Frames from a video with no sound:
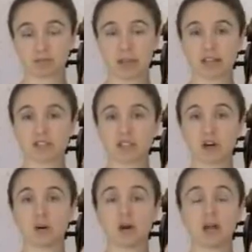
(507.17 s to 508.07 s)
Okay,
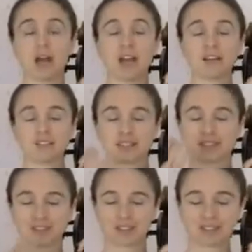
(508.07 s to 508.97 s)
so
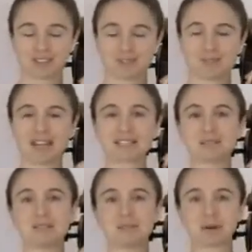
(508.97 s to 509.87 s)
just take
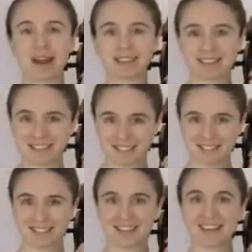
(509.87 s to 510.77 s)
some deep breaths.